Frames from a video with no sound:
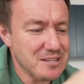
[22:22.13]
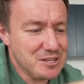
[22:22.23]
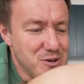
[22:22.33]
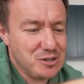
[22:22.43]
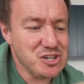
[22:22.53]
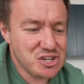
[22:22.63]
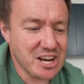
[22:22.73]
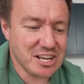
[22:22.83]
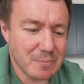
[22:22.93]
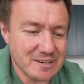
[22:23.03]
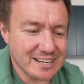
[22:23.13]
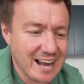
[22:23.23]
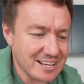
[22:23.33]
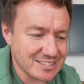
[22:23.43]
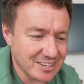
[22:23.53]
that you can shake up in a
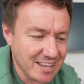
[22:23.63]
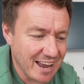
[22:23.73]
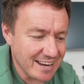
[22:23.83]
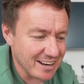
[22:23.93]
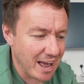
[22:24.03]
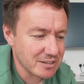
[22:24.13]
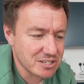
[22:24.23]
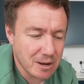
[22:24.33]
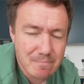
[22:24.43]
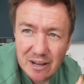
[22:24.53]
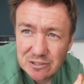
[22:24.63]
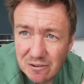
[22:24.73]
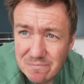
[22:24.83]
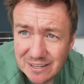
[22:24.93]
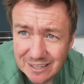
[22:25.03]
glass like that in actually a matter
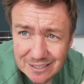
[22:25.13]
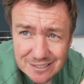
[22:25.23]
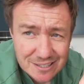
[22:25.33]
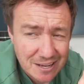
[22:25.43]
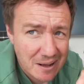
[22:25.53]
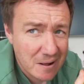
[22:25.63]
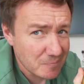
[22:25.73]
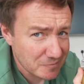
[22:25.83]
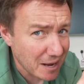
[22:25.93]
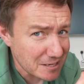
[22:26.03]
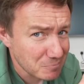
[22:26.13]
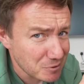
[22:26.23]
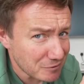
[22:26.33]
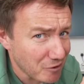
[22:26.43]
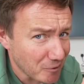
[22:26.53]
of minutes, that is
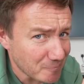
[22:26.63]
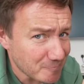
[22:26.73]
pretty fun.